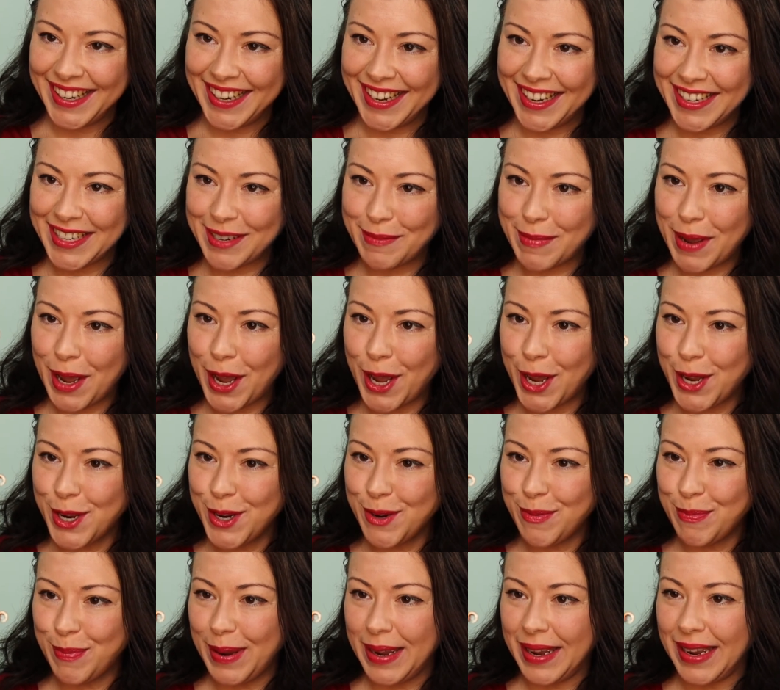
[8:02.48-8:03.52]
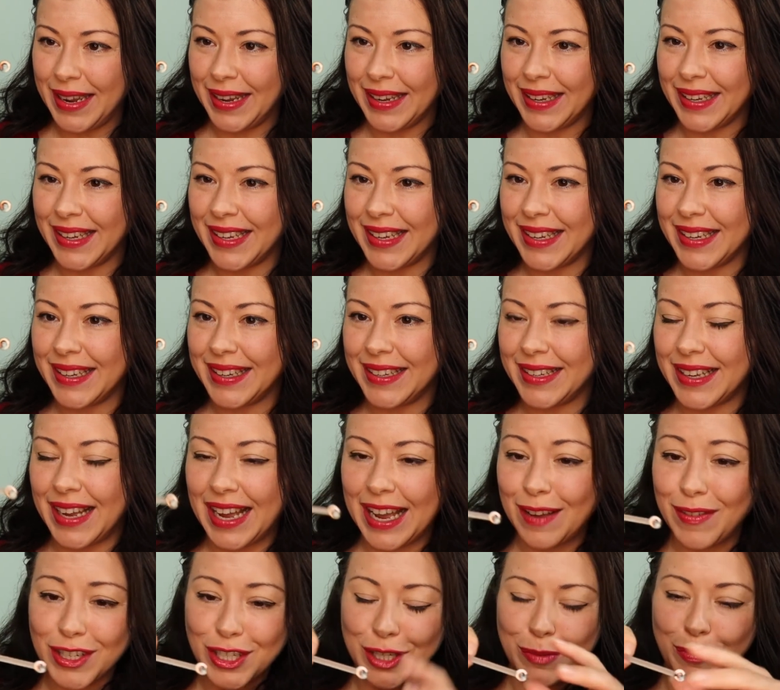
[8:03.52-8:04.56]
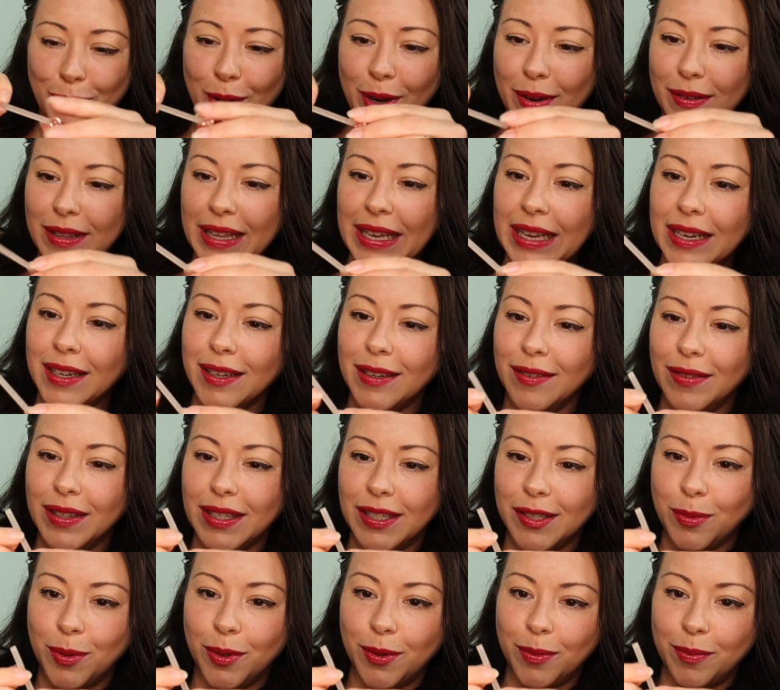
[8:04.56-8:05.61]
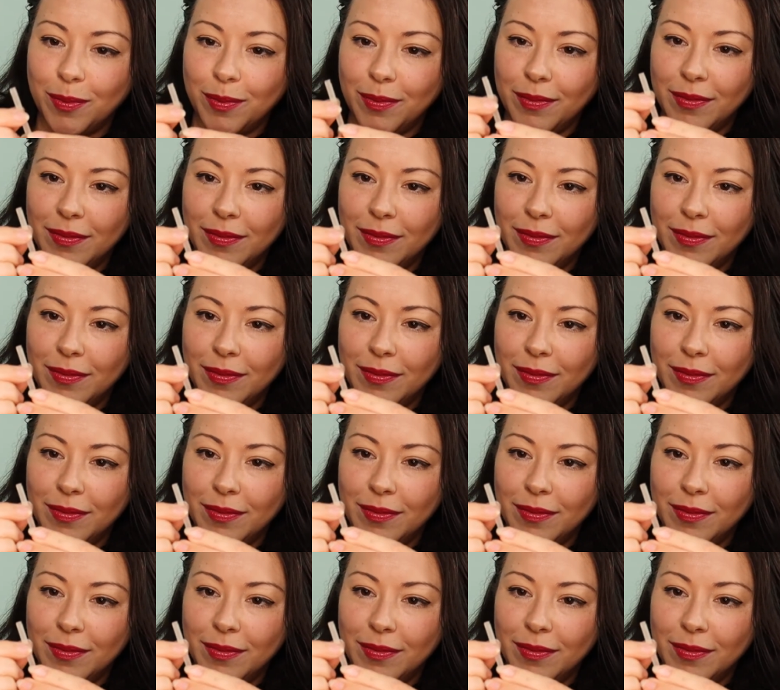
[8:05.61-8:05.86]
And I'm hoping, I have actually broke the end of this one,